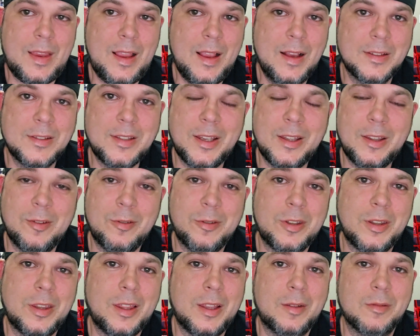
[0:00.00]
I'll say the
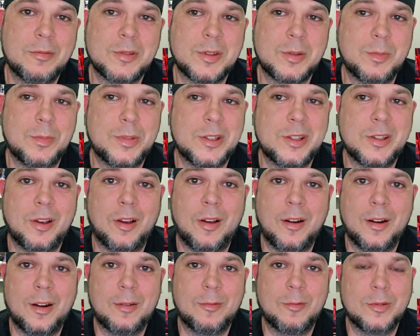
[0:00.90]
only thing that was
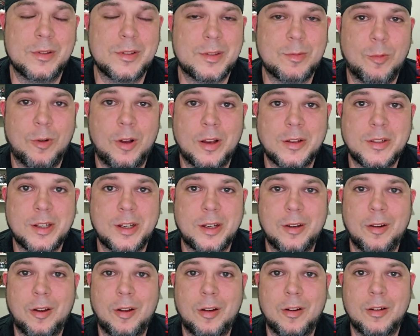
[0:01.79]
bizarre was
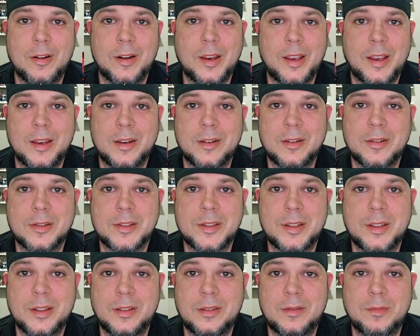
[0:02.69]
watching Arn
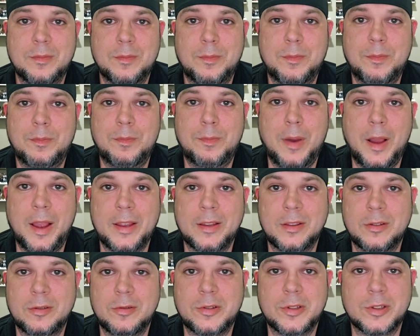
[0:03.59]
Anderson
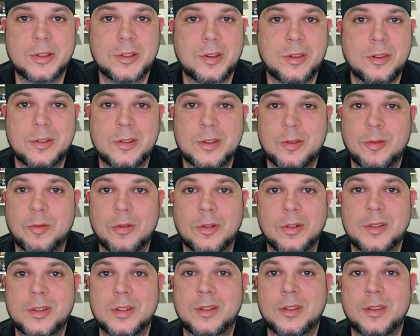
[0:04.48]
bite
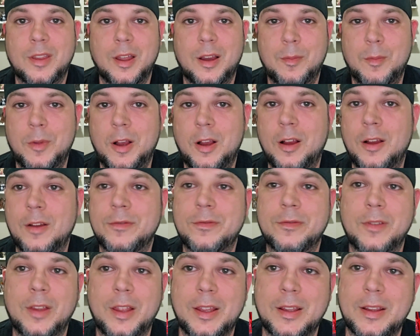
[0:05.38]
Luchasaurus' thumb
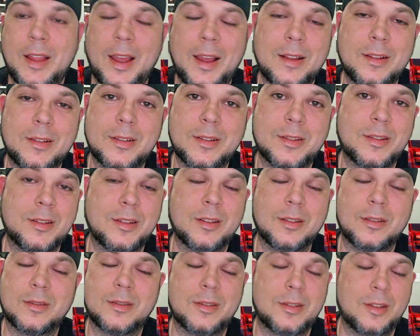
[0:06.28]
off. Like, that just
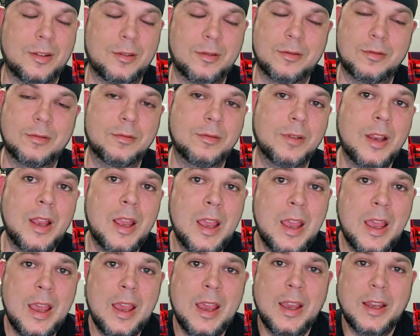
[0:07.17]
looked so
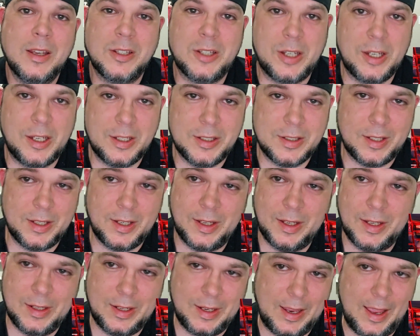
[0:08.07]

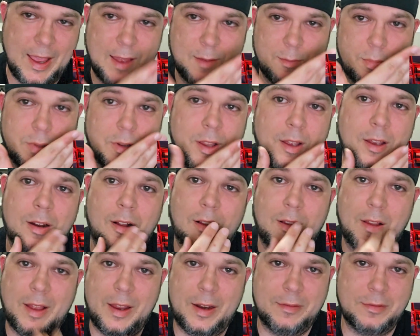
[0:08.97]
cheesy, and he had blood
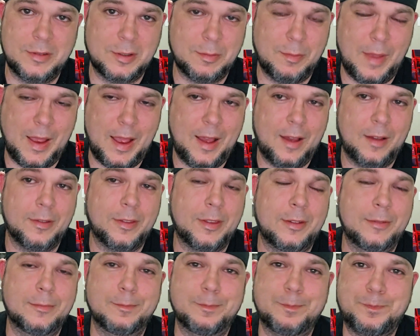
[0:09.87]
all out of his mouth,
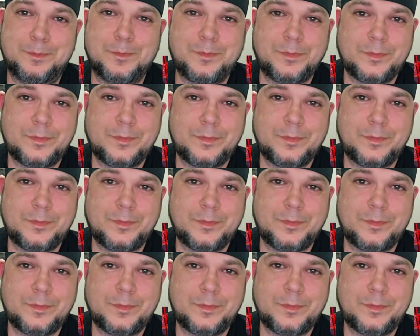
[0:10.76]
and